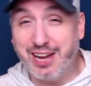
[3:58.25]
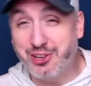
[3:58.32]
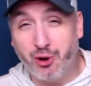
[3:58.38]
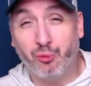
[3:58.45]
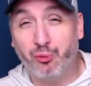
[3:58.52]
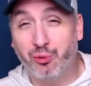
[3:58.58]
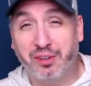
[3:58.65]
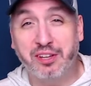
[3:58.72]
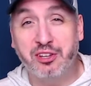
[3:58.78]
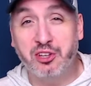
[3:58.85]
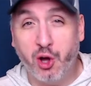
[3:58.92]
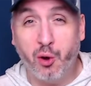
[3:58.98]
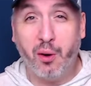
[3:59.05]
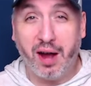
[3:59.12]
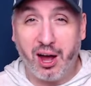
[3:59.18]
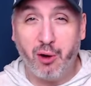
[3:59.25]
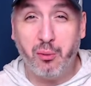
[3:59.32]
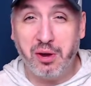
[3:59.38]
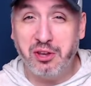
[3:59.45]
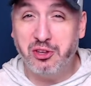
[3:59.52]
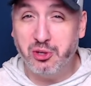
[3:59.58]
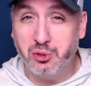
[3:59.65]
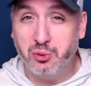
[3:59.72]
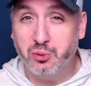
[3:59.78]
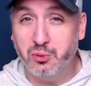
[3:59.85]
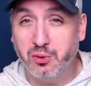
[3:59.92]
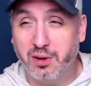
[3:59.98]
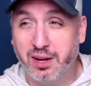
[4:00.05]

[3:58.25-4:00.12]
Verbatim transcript: don't really know how we do a